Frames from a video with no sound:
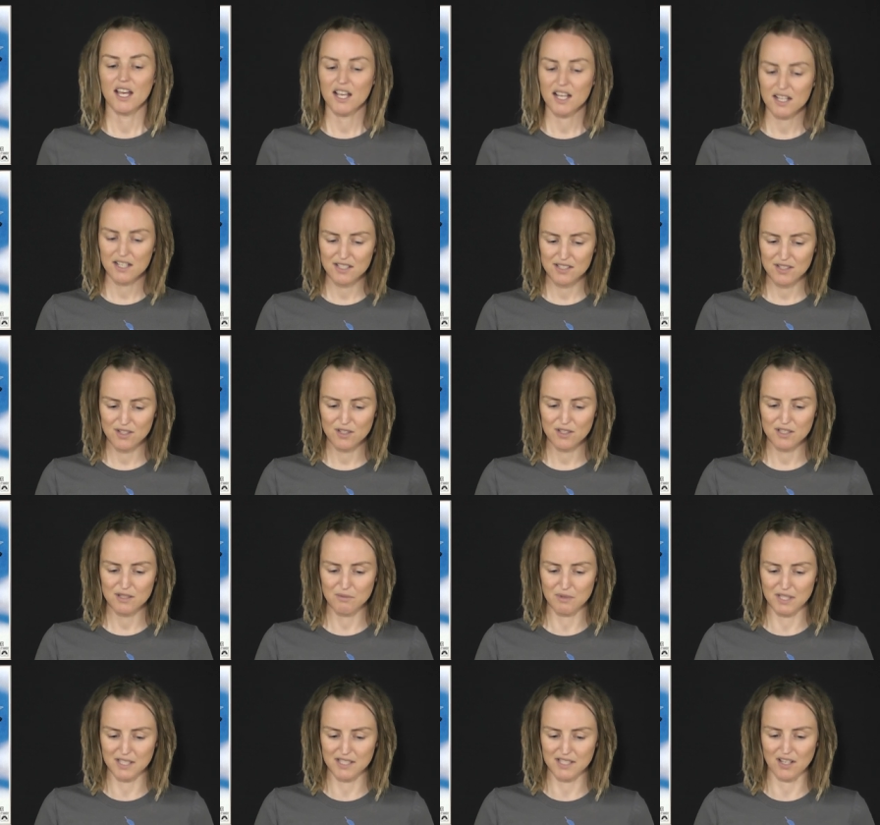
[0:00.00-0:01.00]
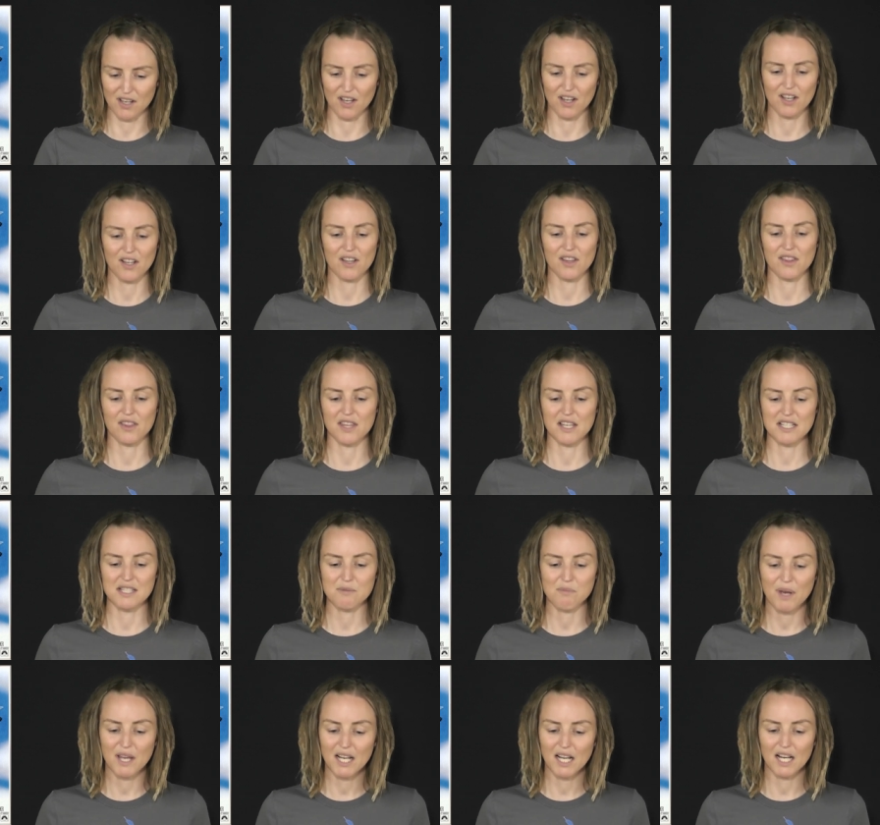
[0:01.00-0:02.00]
"Excuse me, sir, there's
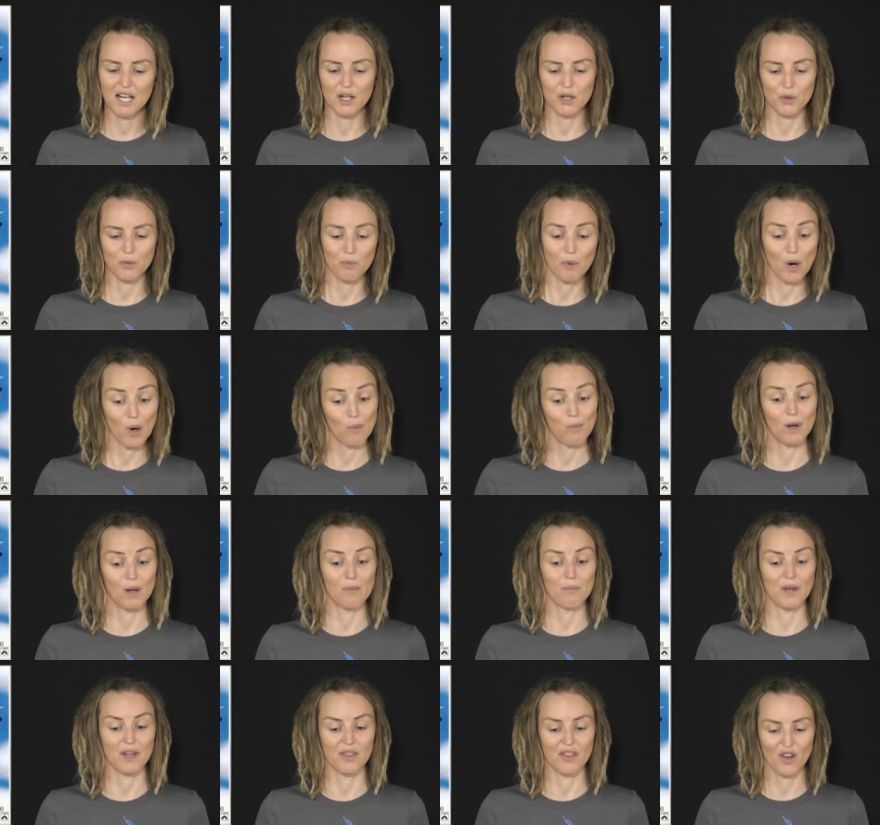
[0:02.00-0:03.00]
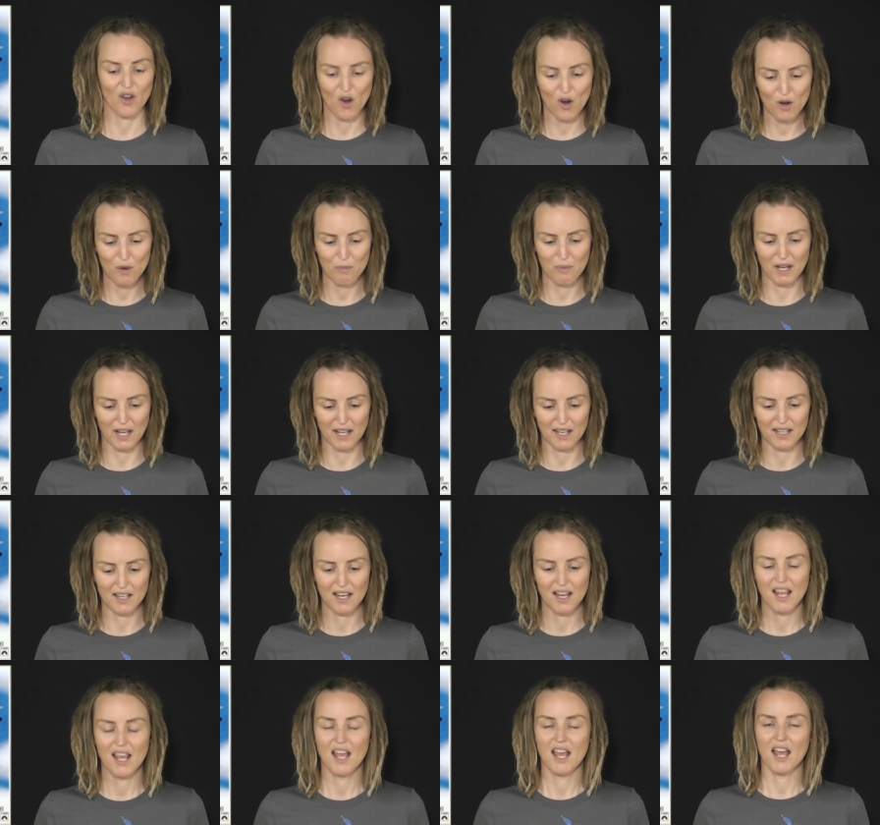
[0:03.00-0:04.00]
been a little problem in the cockpit."
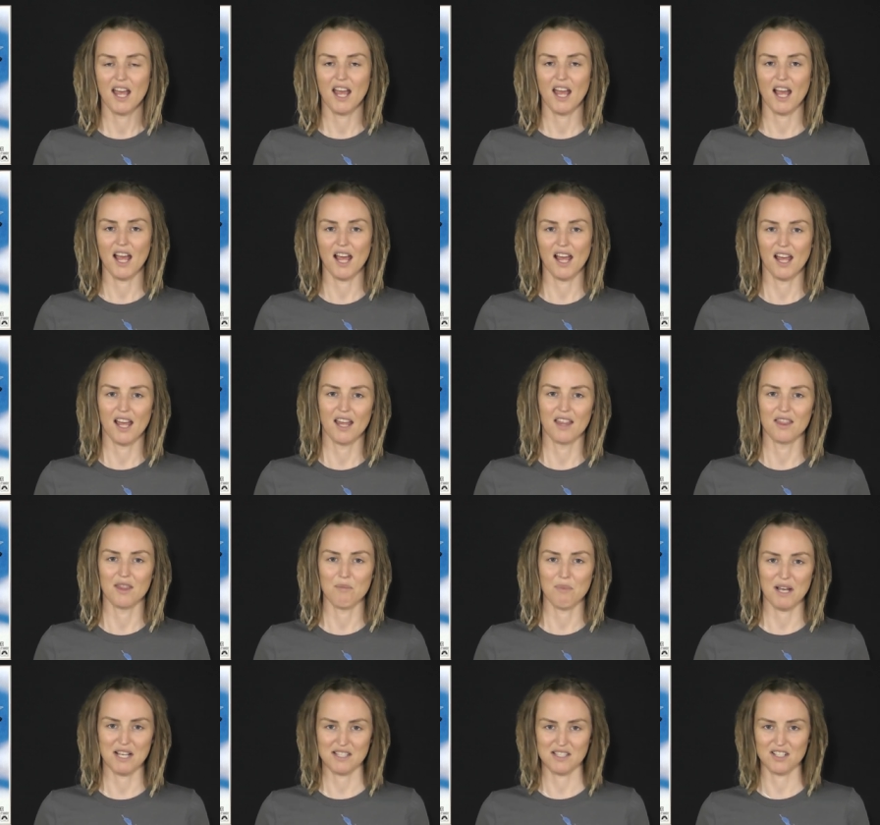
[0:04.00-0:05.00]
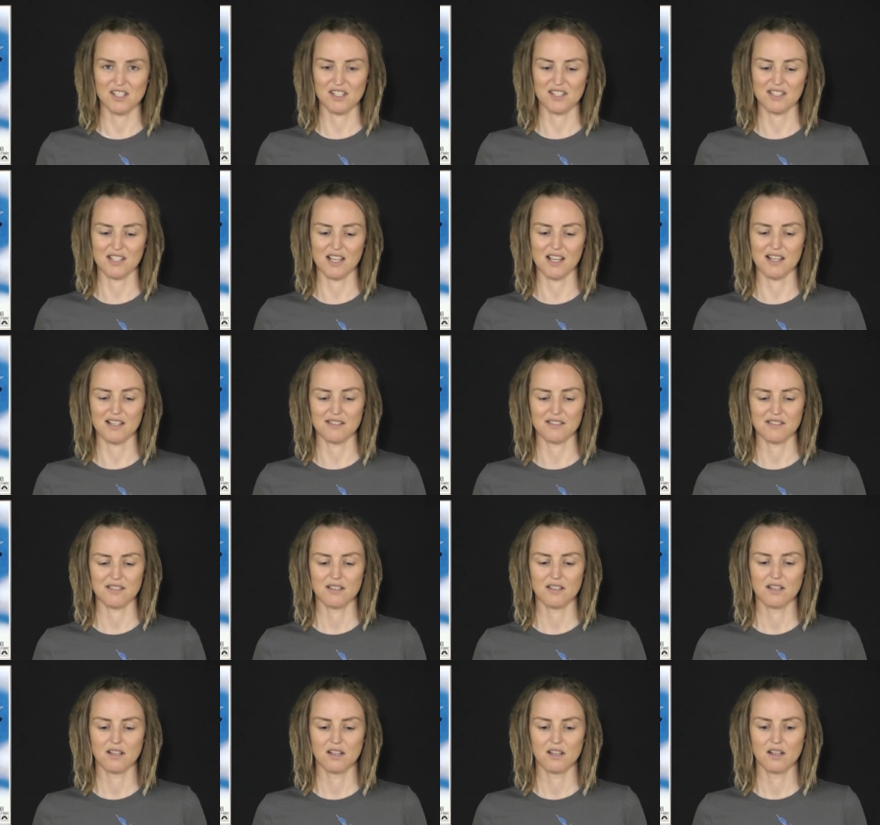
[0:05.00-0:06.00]
And the passenger says,
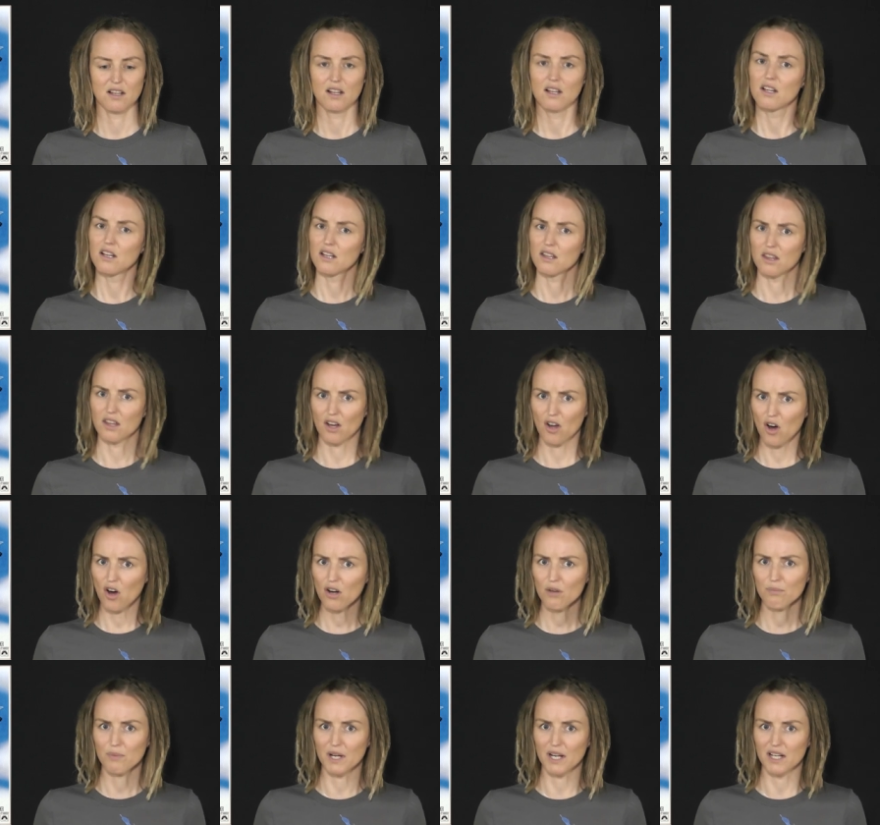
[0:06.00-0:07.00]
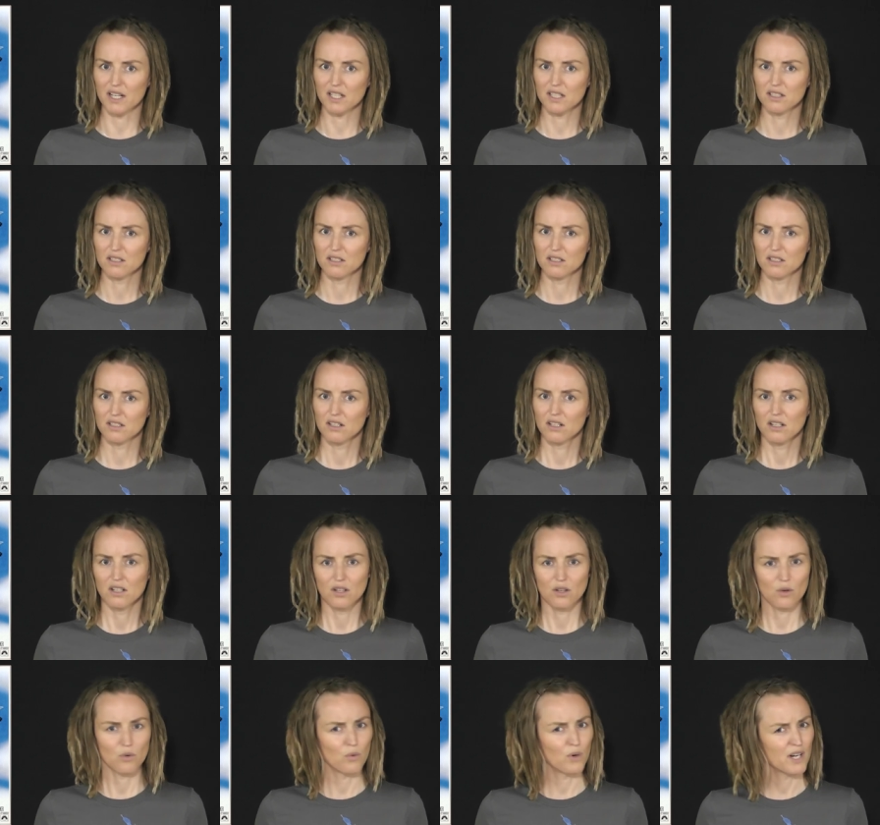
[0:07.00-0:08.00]
"The cockpit?
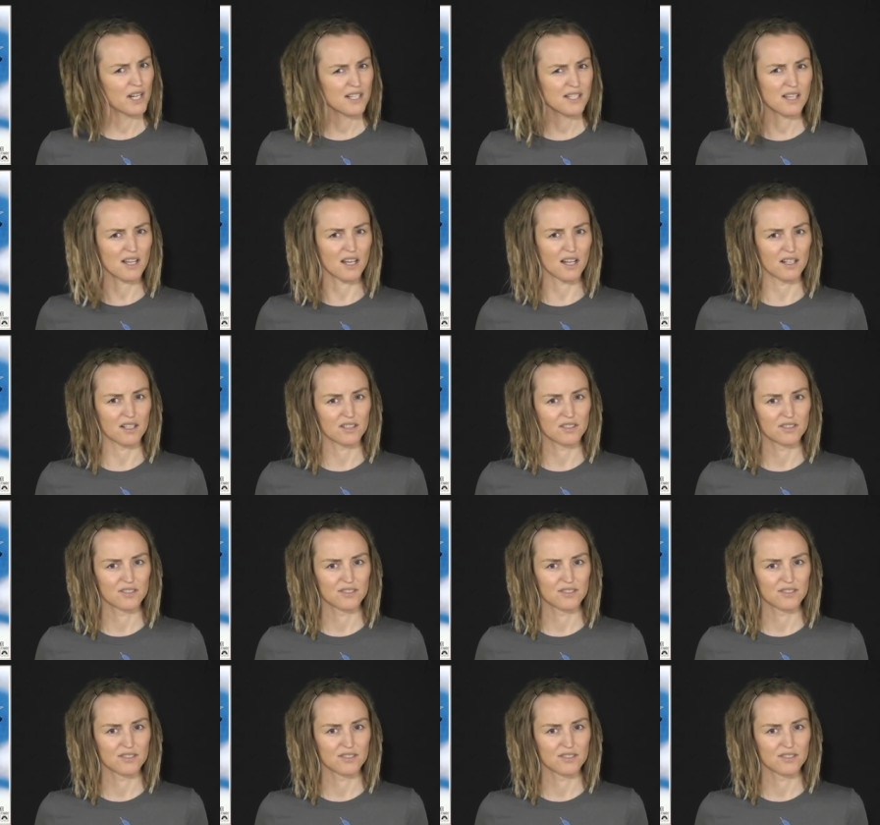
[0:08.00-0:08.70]
What is it?"